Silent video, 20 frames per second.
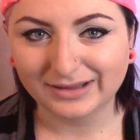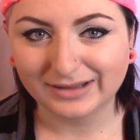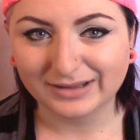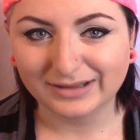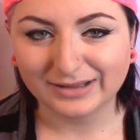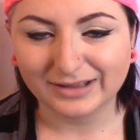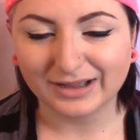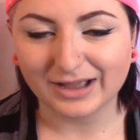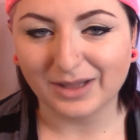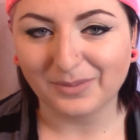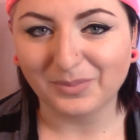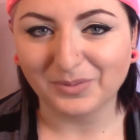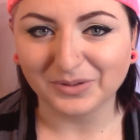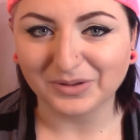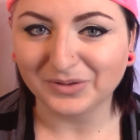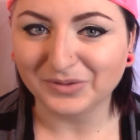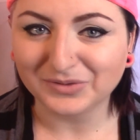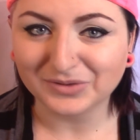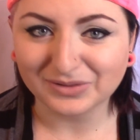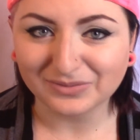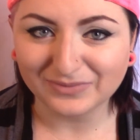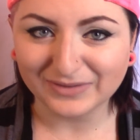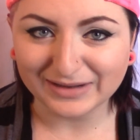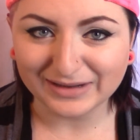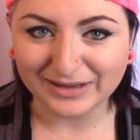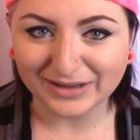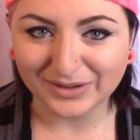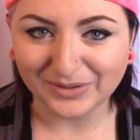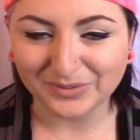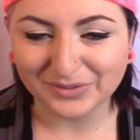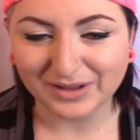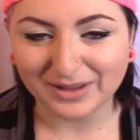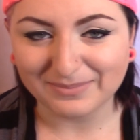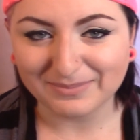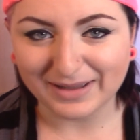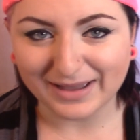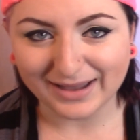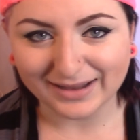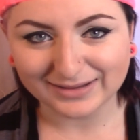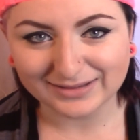a couple YouTube videos, come
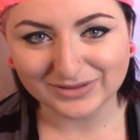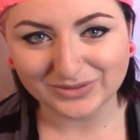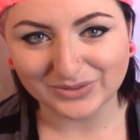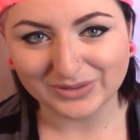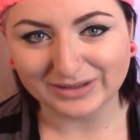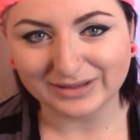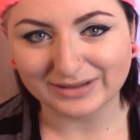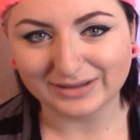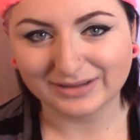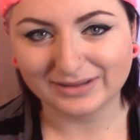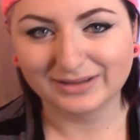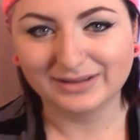back to it,